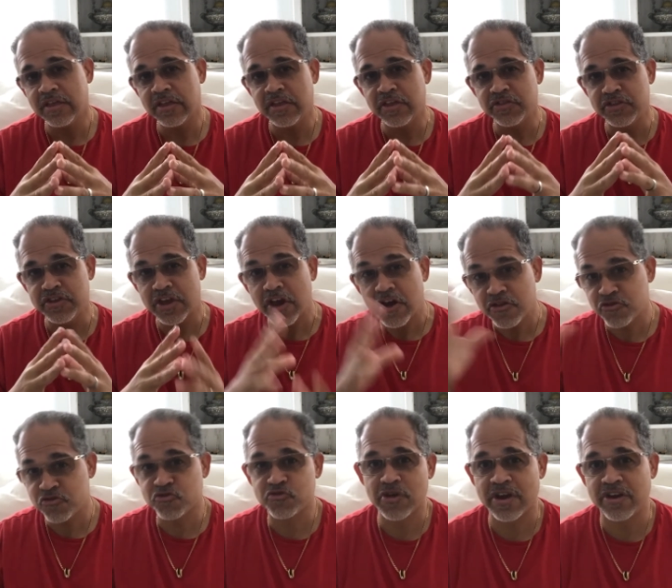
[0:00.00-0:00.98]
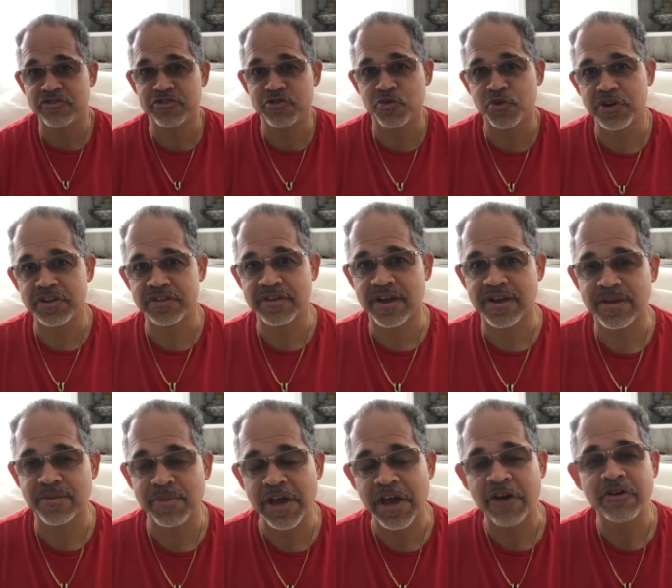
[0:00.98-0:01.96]
the other strategy we're going to talk
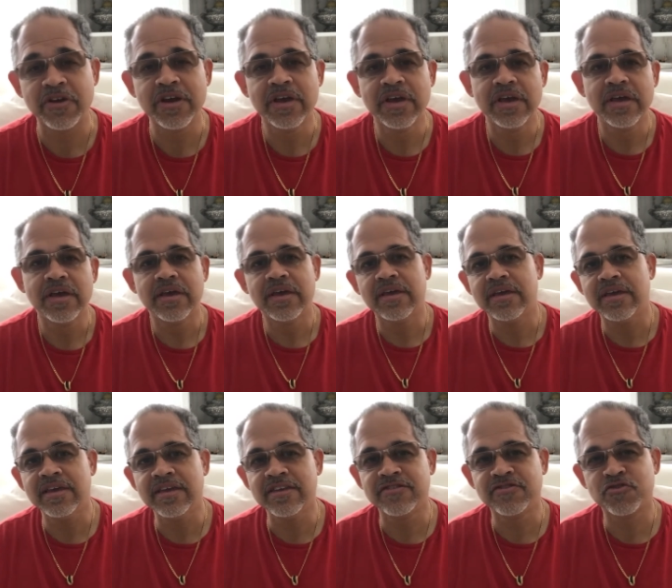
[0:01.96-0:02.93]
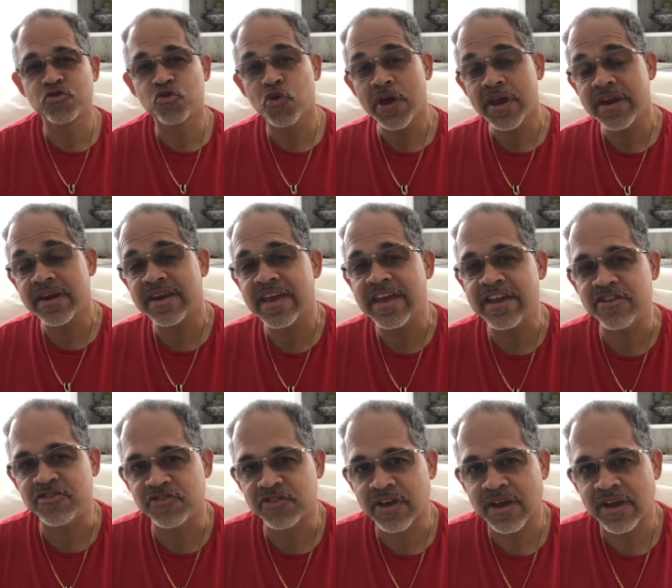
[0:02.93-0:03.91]
about is credit
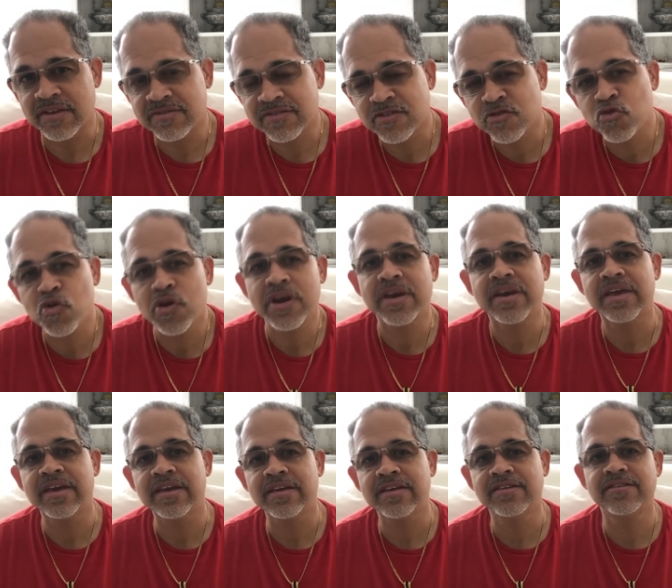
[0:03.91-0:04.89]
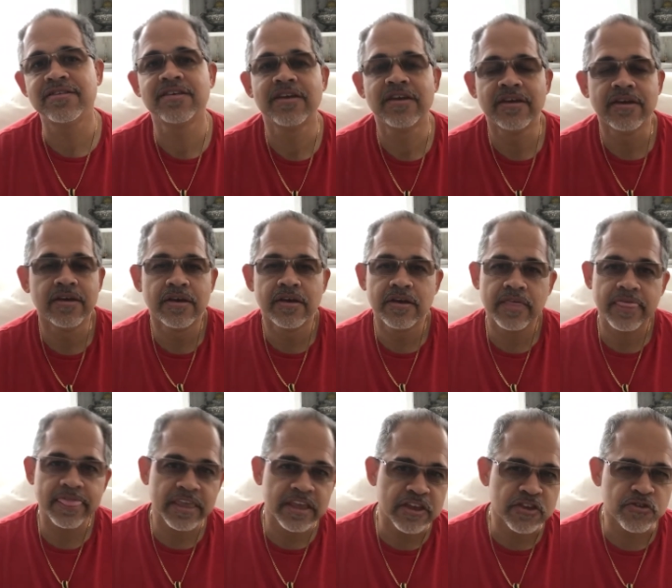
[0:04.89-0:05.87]
age, guys. Credit age
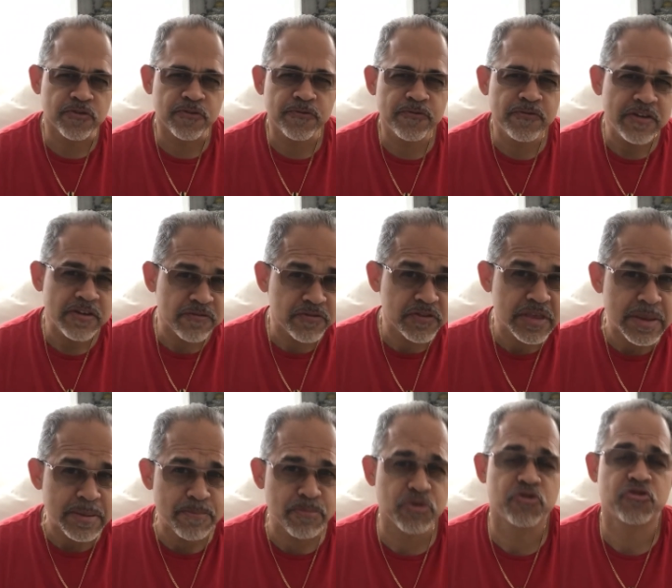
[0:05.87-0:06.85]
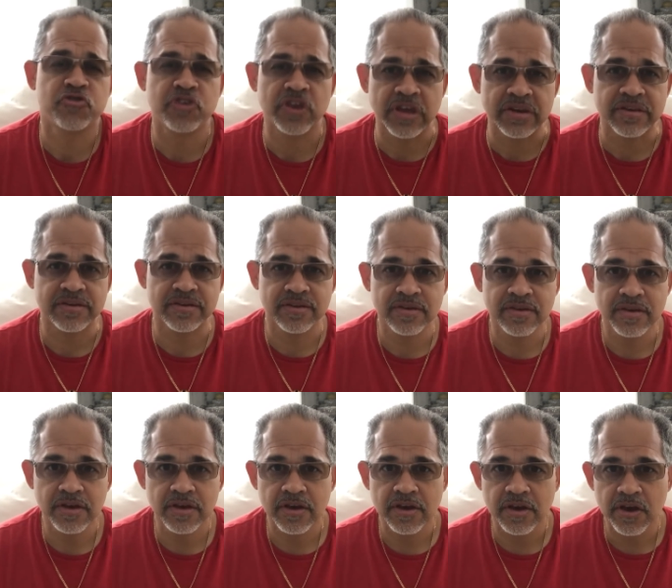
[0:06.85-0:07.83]
is 15%
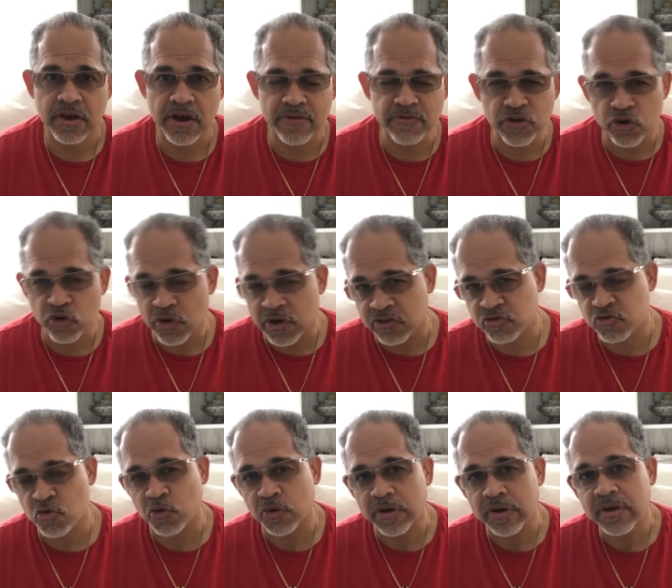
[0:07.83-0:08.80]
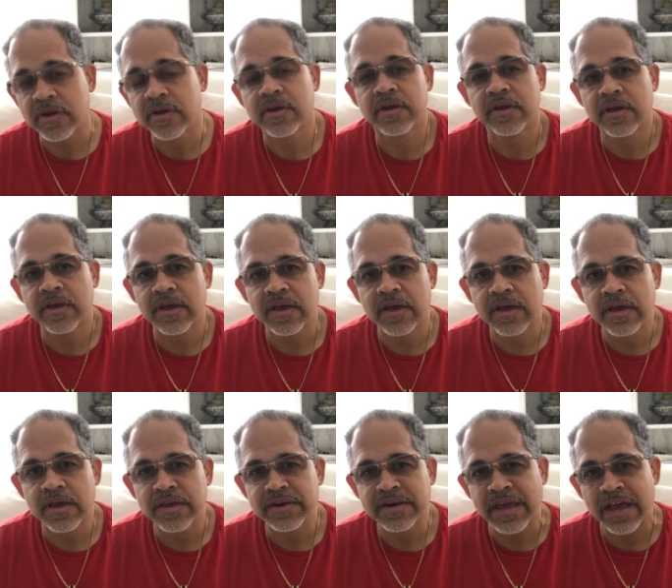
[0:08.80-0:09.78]
of your credit score.
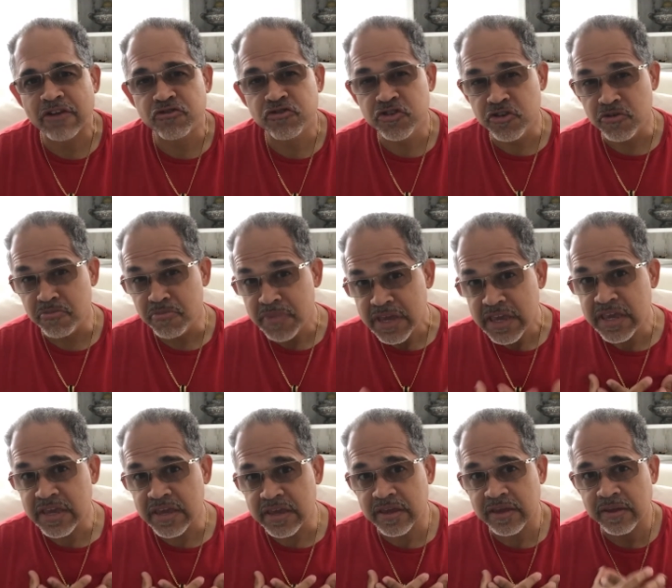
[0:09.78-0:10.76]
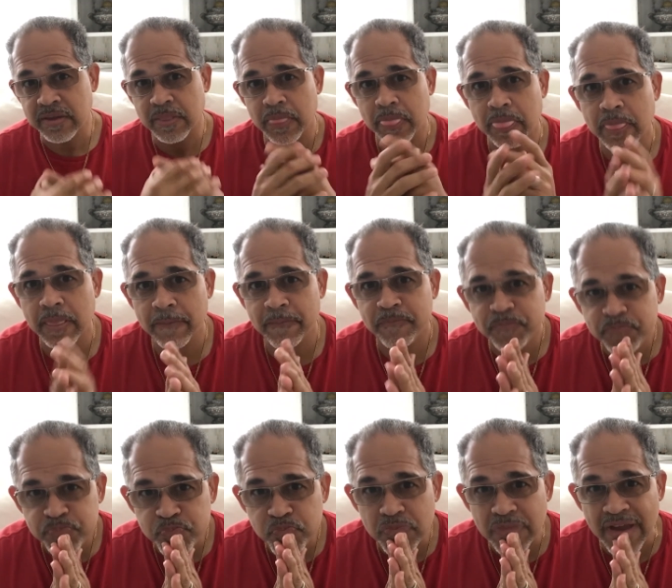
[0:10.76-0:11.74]
Now, to me,
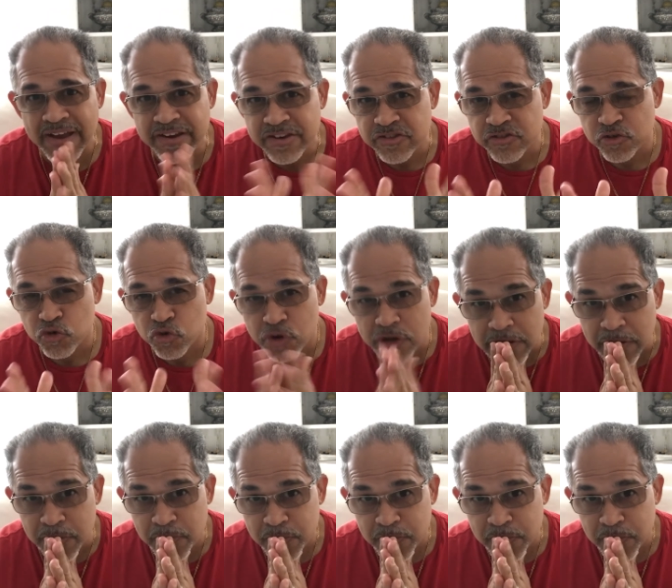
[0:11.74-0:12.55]
I disagree.